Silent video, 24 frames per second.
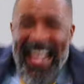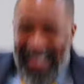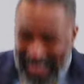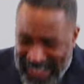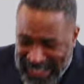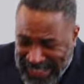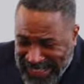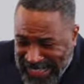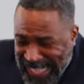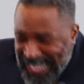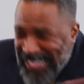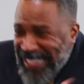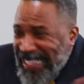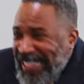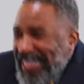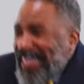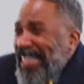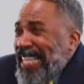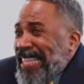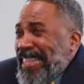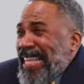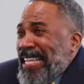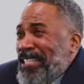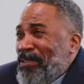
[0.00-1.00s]

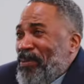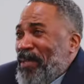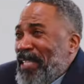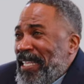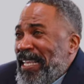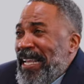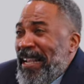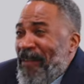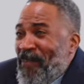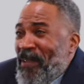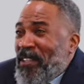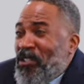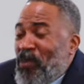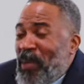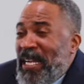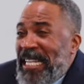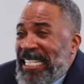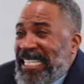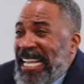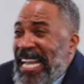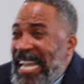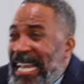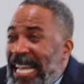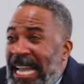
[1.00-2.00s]
That's what he's
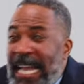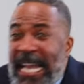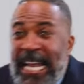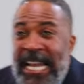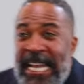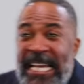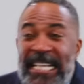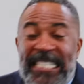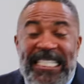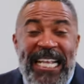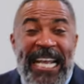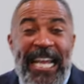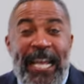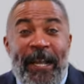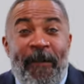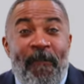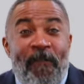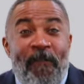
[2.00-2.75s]
saying. He's saying,